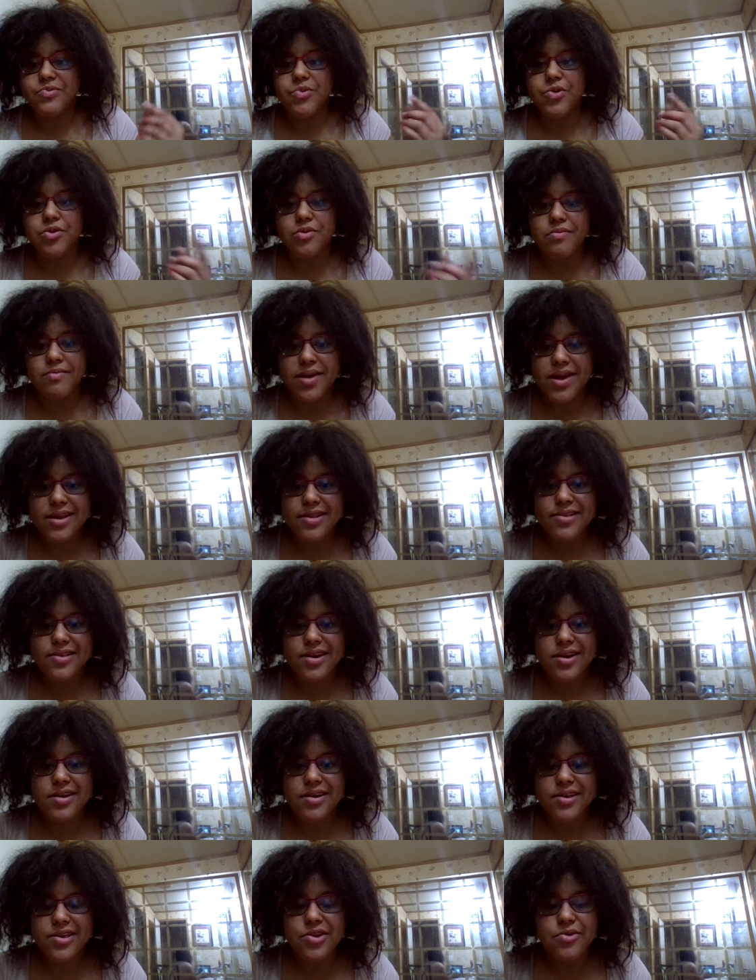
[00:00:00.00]
weren't meant to
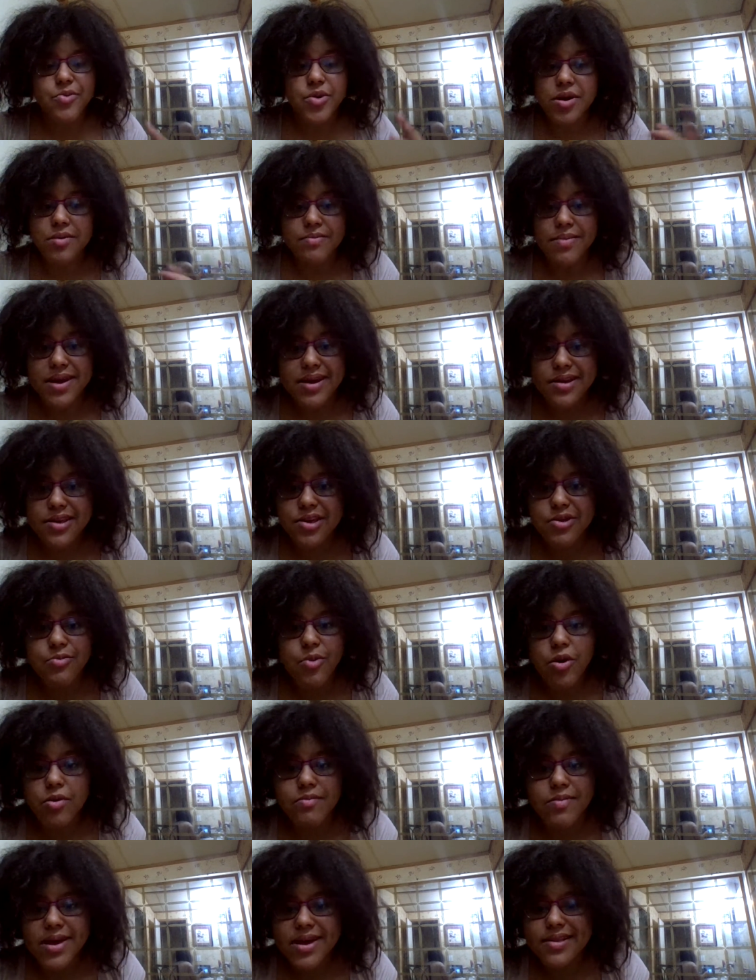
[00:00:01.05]
un- you weren't meant you
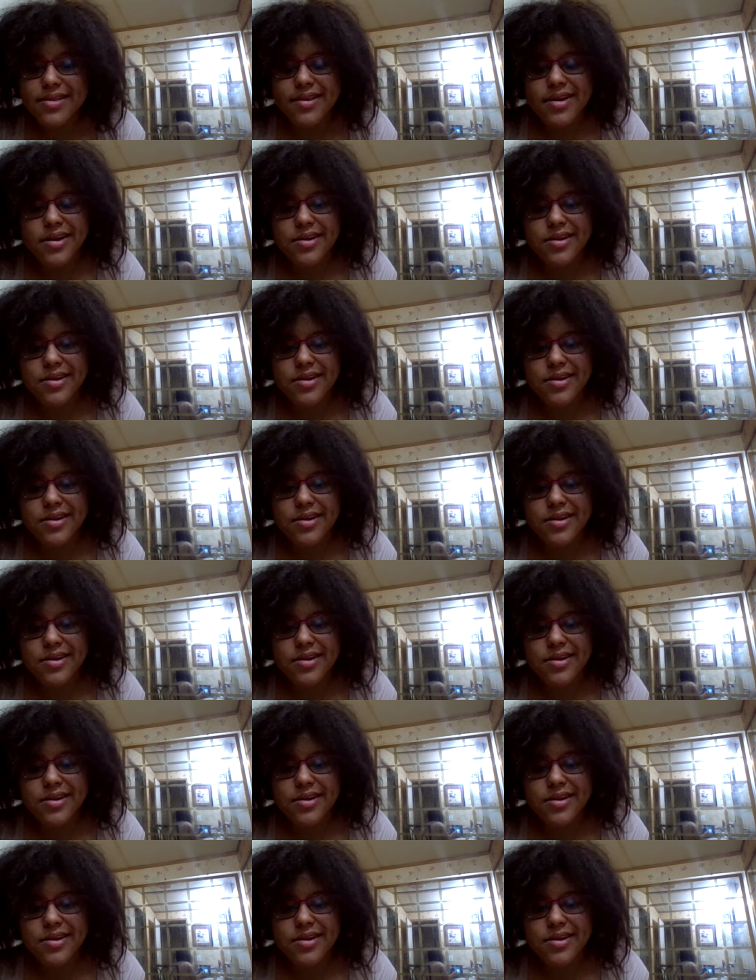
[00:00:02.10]
weren't meant to